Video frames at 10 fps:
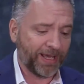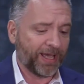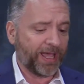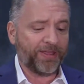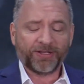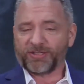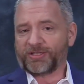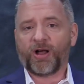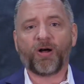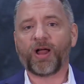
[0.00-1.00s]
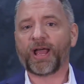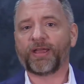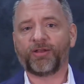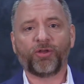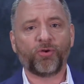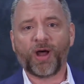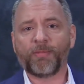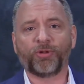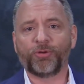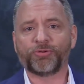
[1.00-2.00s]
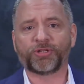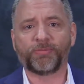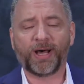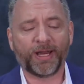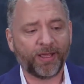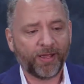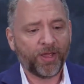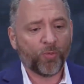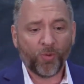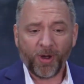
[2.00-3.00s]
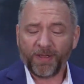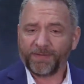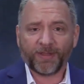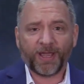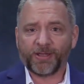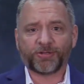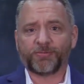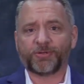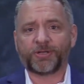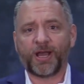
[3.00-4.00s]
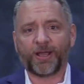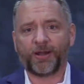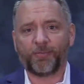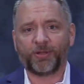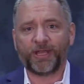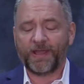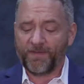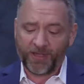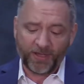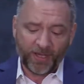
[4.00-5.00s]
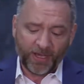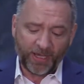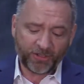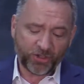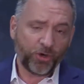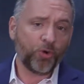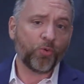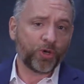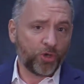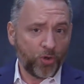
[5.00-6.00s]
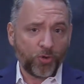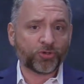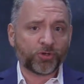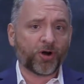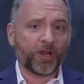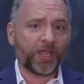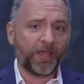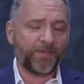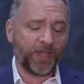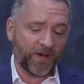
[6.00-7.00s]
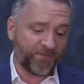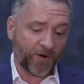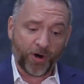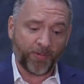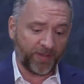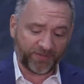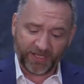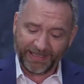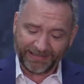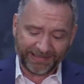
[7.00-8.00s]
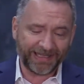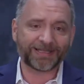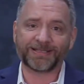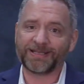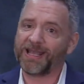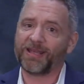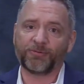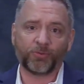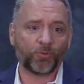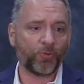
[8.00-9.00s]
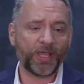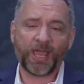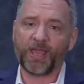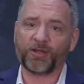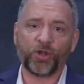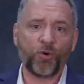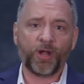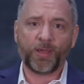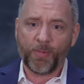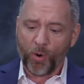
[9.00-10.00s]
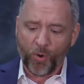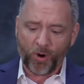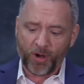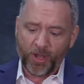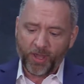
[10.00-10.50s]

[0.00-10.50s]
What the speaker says: hey, this is all I can do, I'm losing money, one, the customer's not going to believe you, and two, when you start giving affirmatives like, this is it, we can't do anymore,